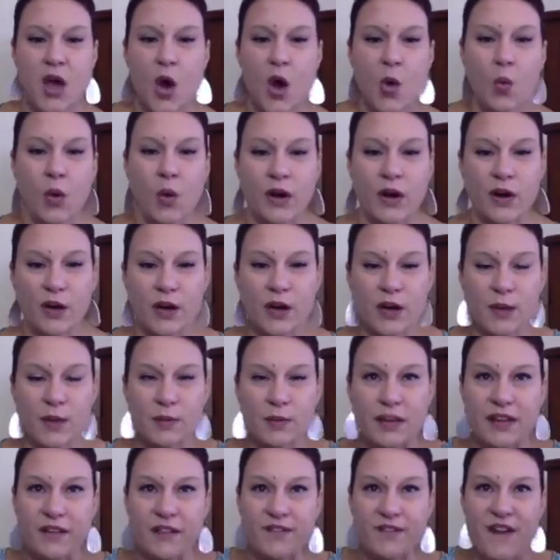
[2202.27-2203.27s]
What are going to be
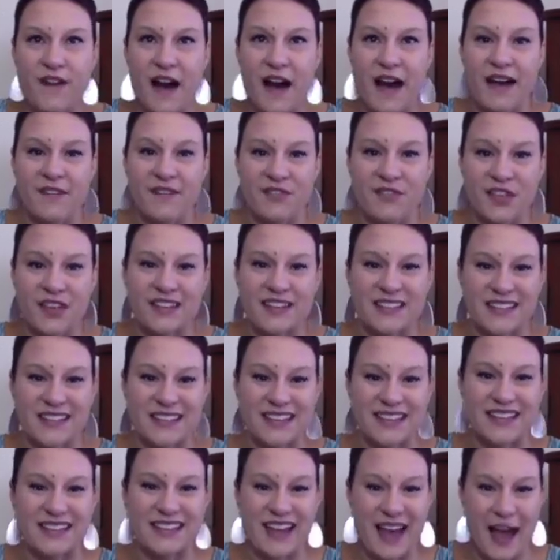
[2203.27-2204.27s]
the 5 things that
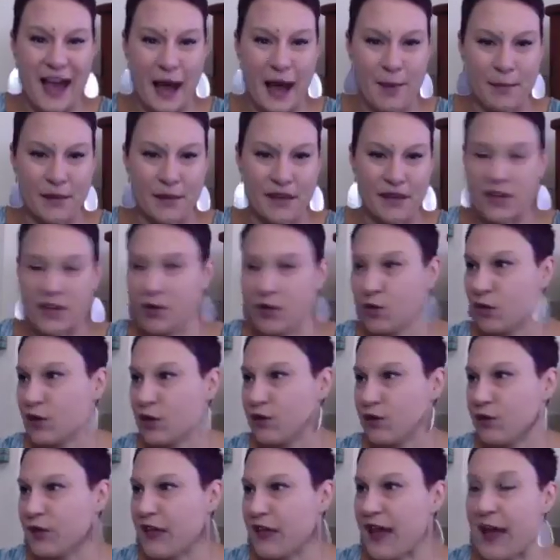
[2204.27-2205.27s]
need to happen in order
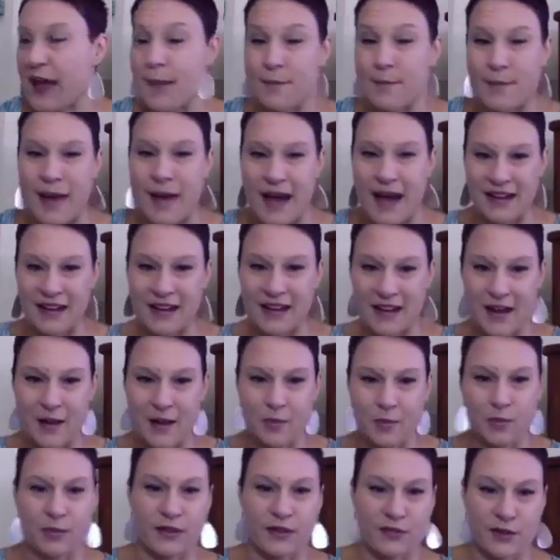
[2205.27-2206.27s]
for that? And back it up,
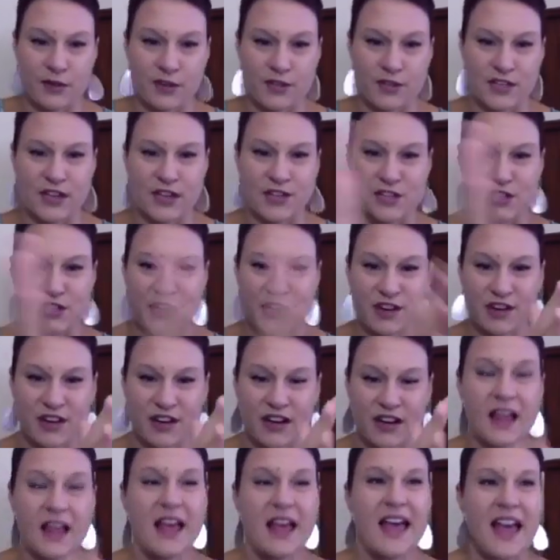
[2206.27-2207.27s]
reverse engineer it,
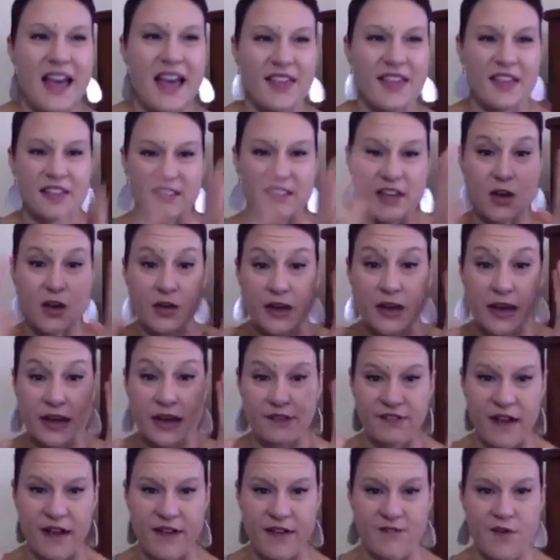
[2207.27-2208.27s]
and then say, okay, if
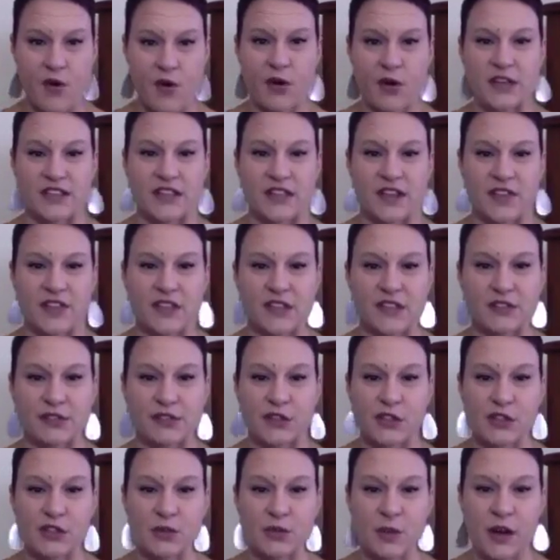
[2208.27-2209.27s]
I focus on this
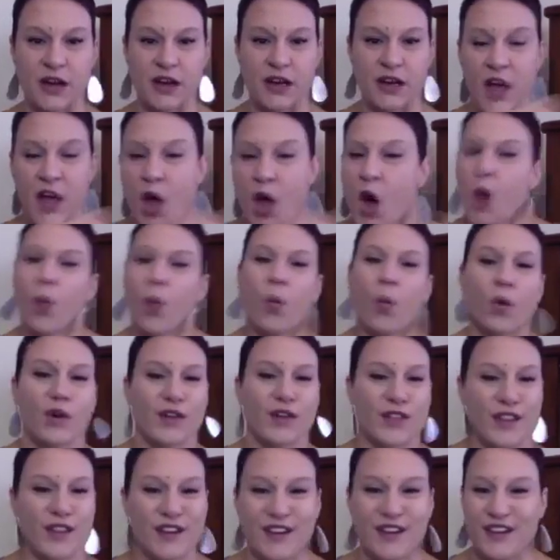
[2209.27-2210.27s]
first one, what are
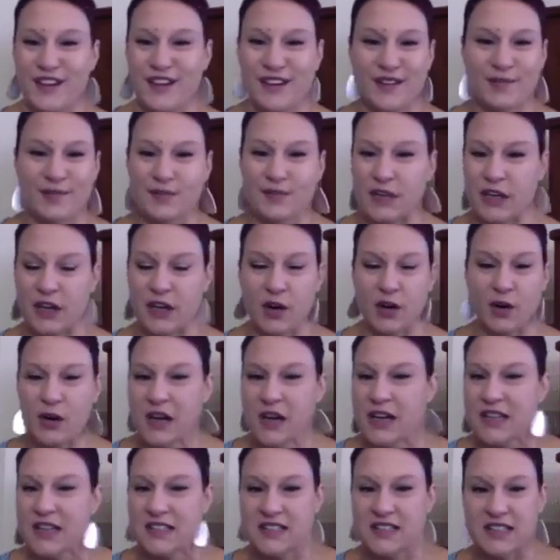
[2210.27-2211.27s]
the
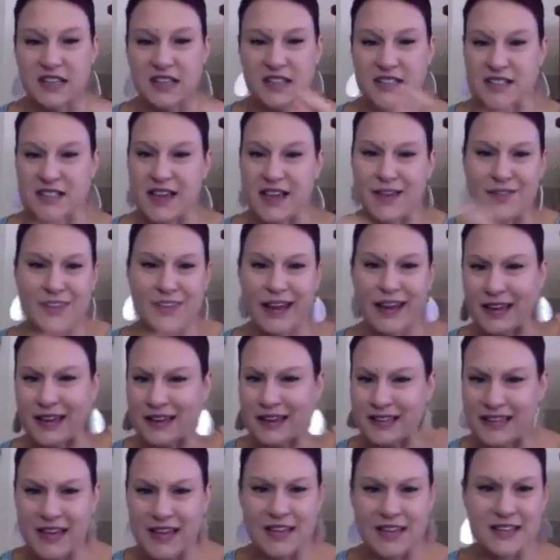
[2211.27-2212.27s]
6, 7, 8,
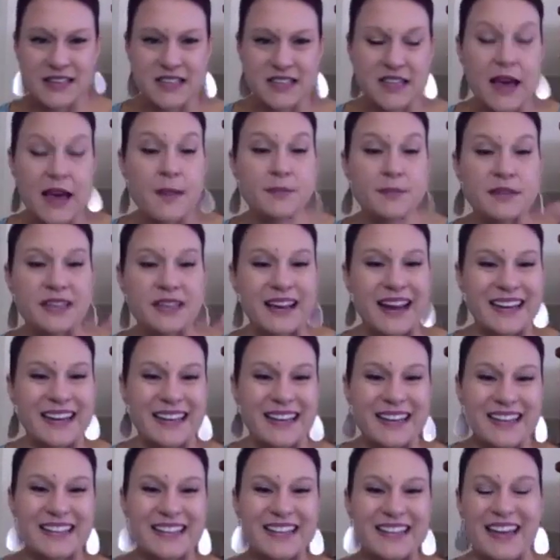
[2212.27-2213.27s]
10 steps that I
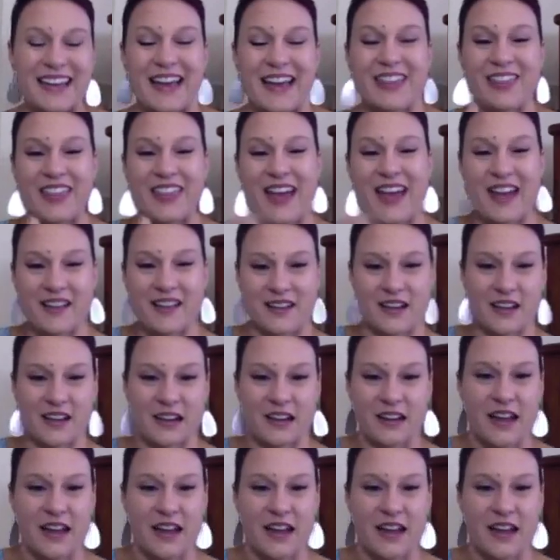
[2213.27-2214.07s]
need to get that done?